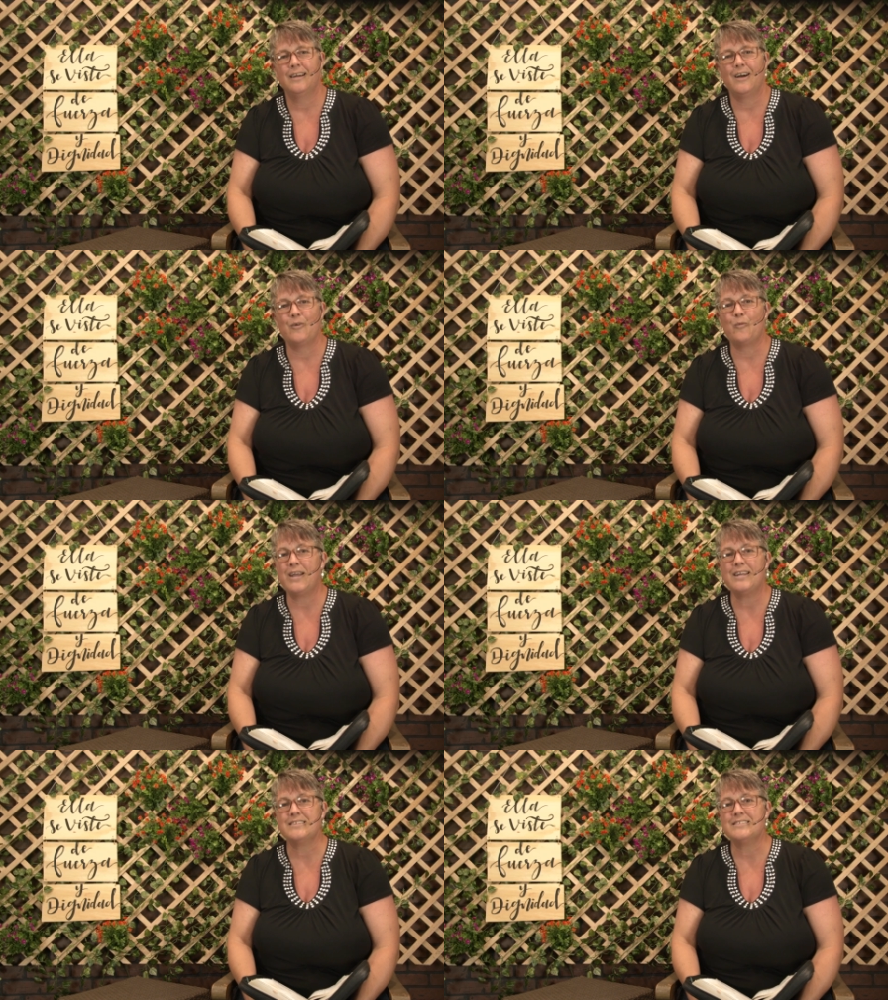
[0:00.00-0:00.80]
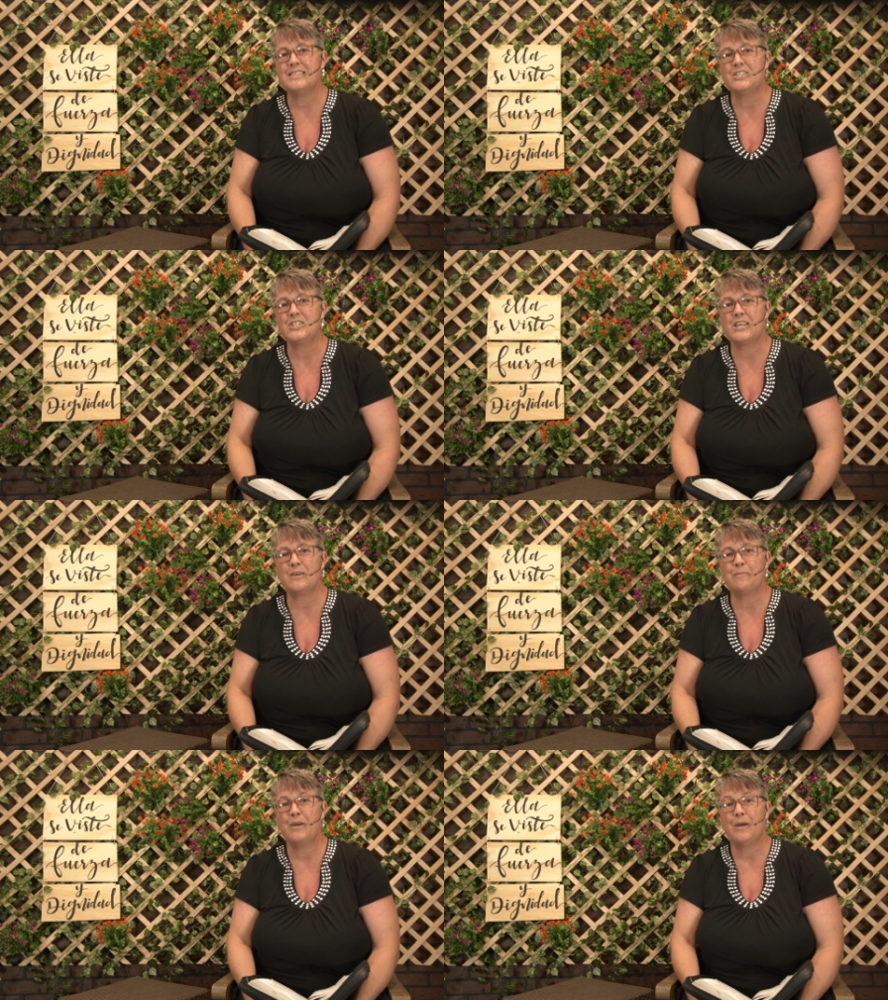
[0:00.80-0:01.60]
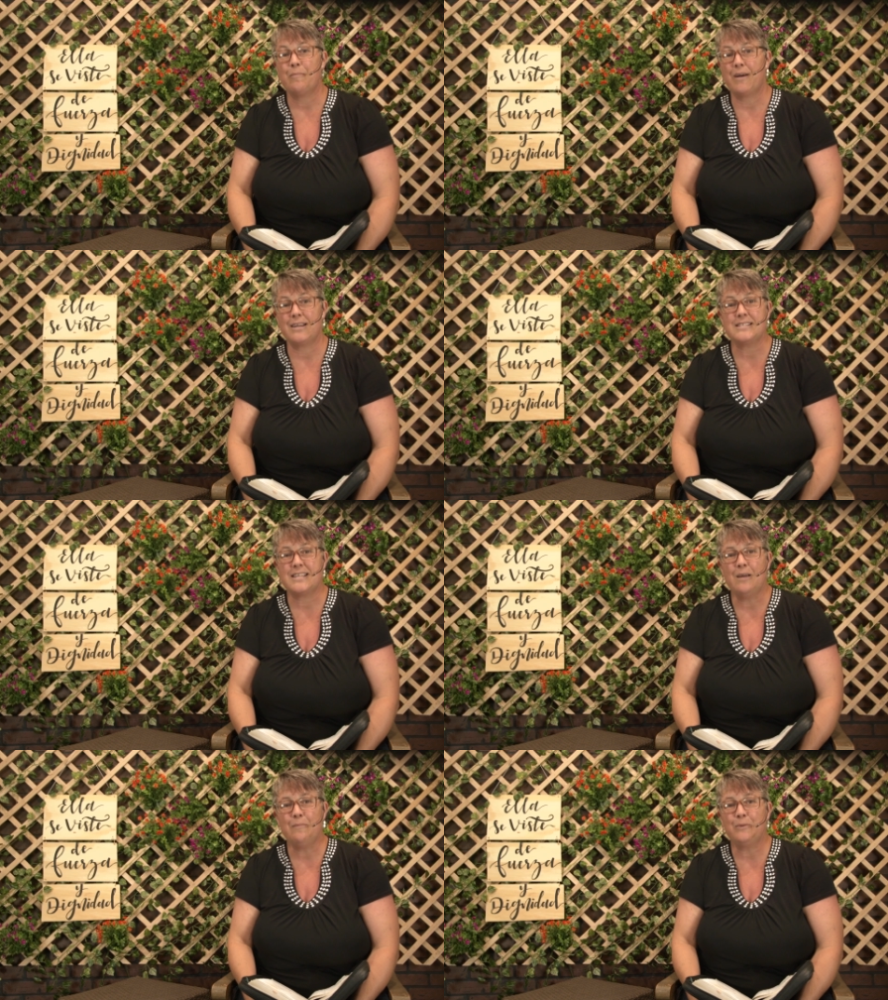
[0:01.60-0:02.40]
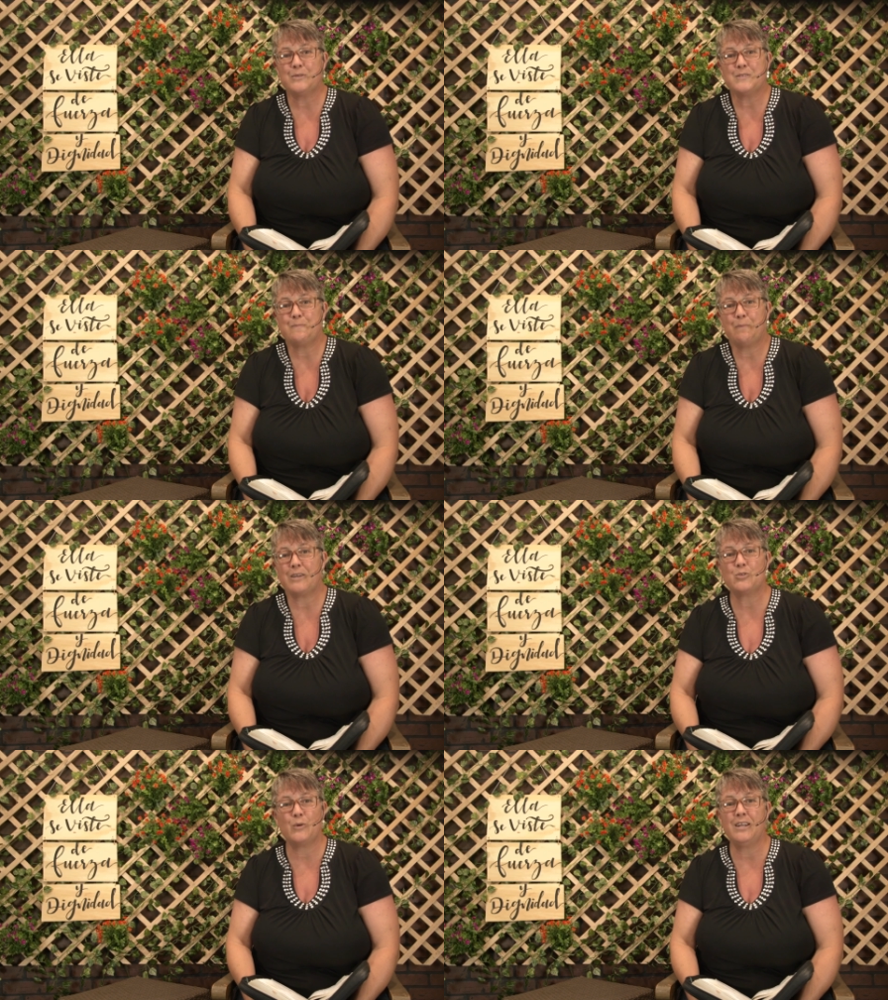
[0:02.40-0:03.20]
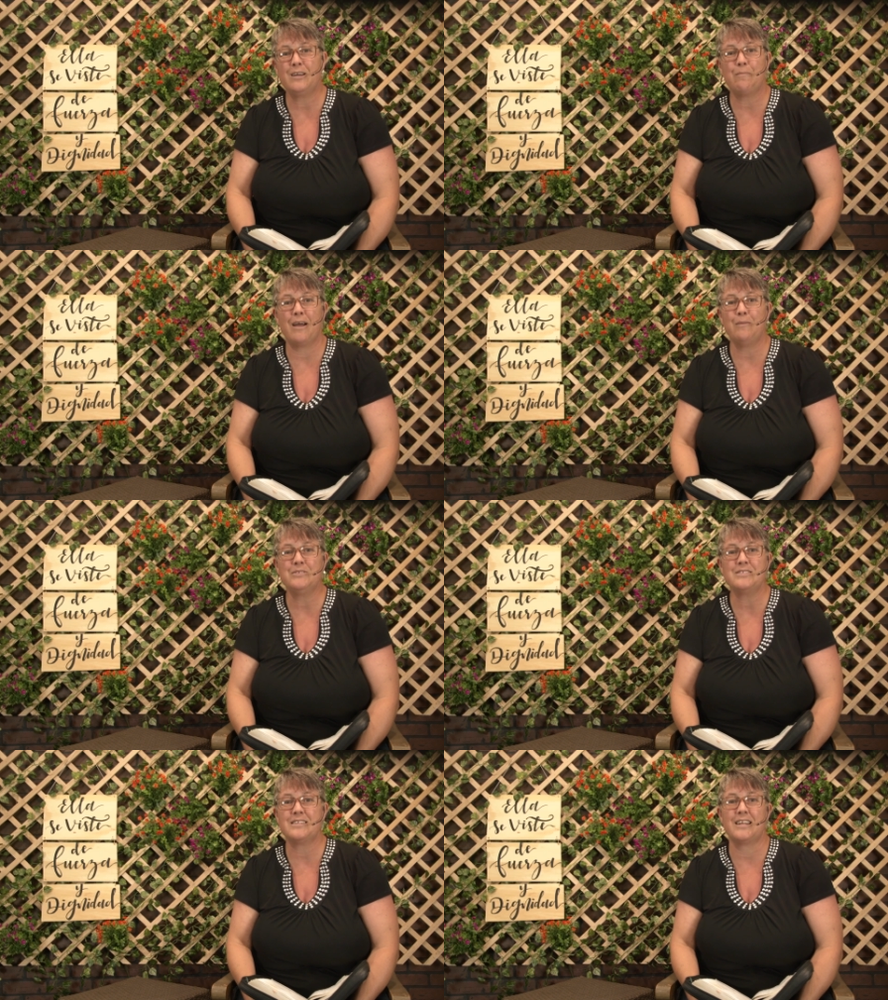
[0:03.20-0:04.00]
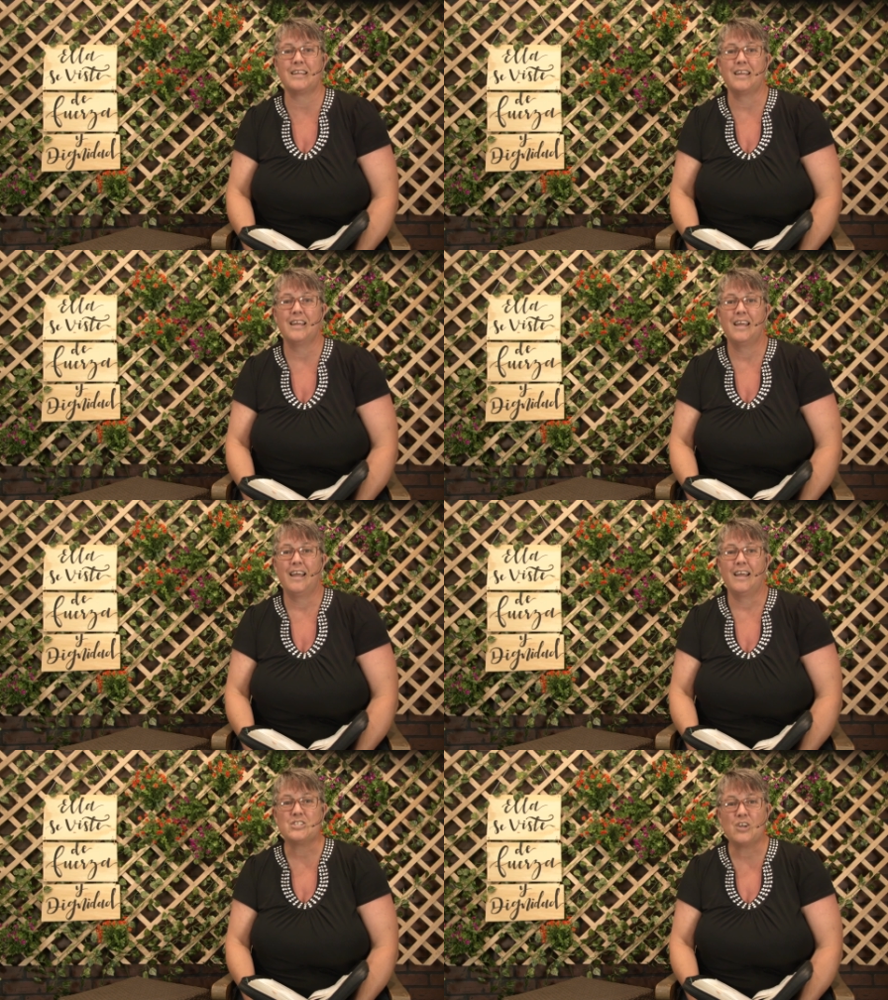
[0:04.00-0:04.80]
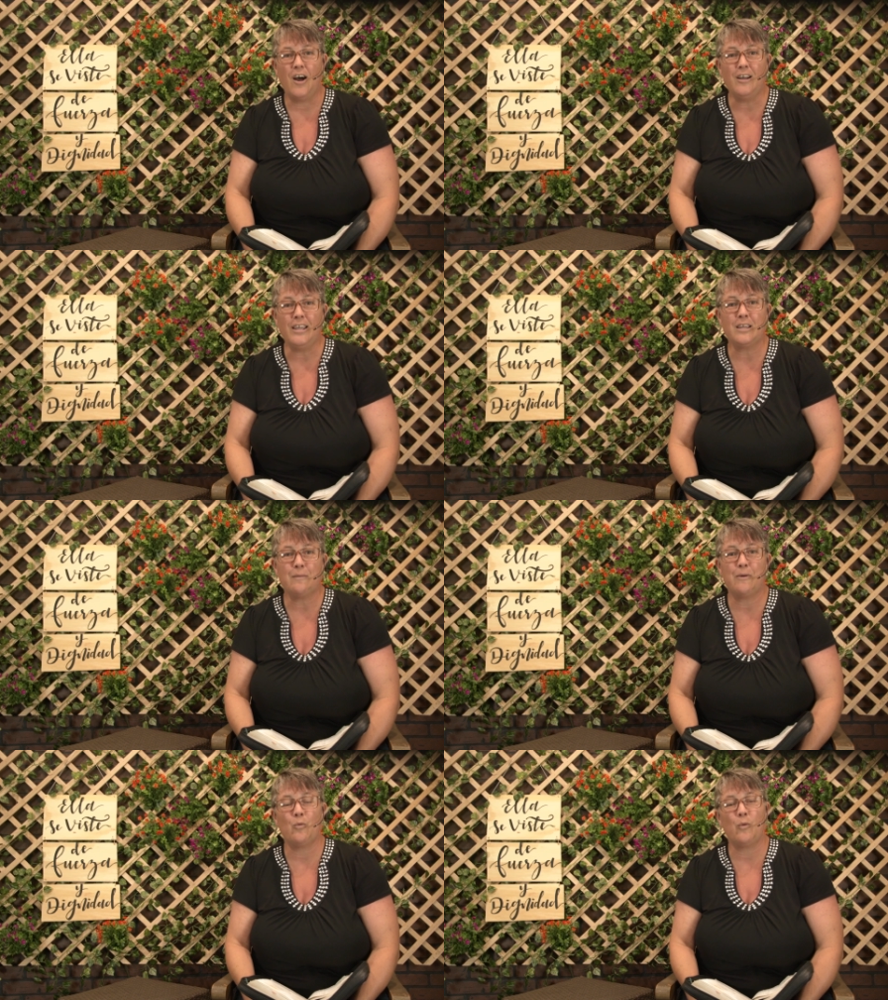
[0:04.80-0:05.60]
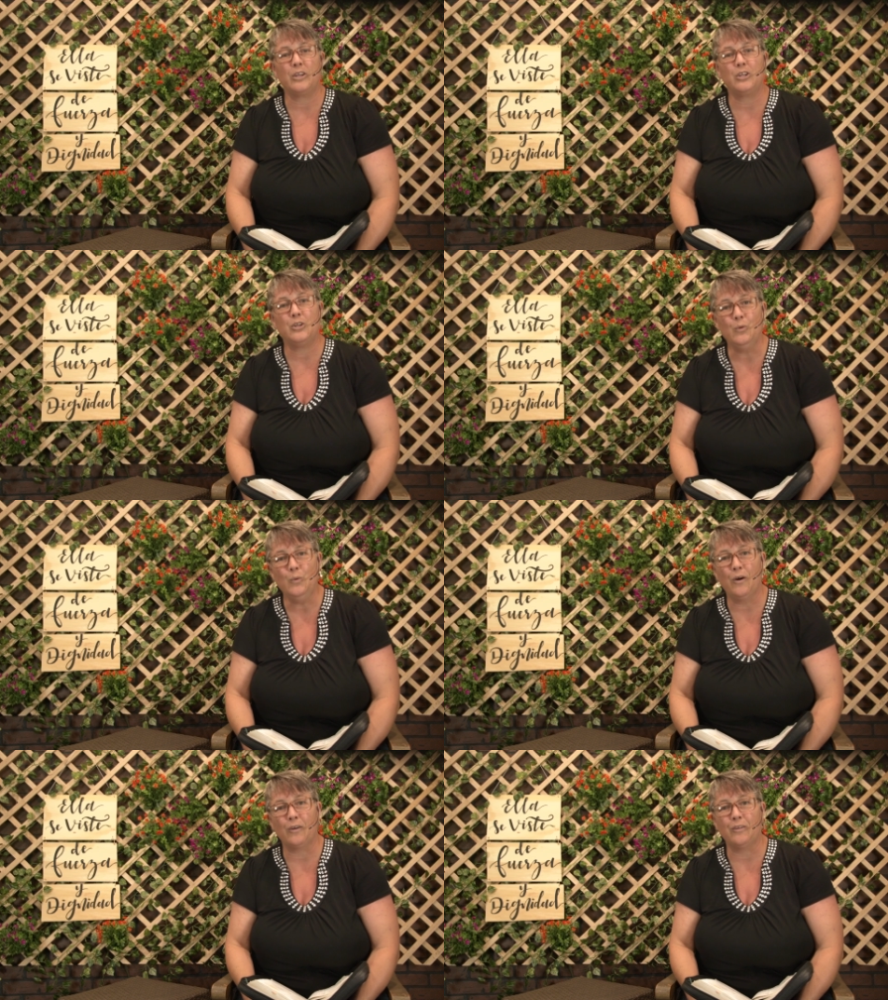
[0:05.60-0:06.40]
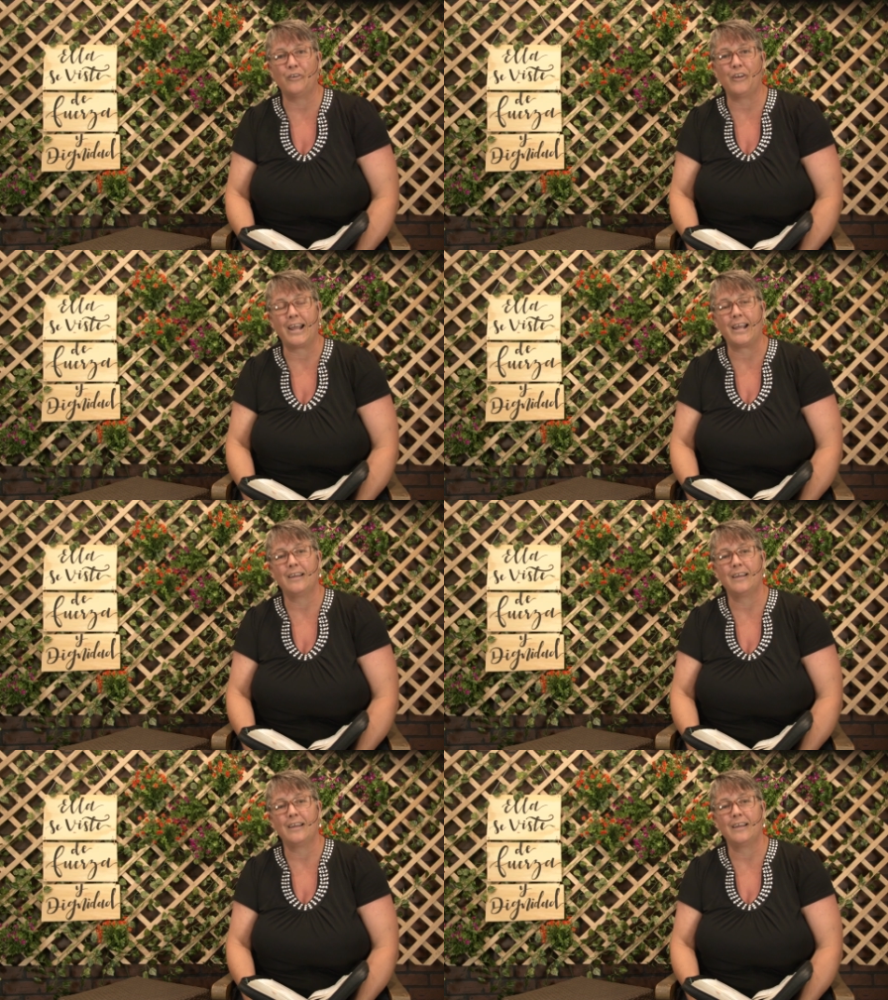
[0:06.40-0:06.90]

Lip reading: A way to teach them by example is by joining a Bible study and talking about what you are learning.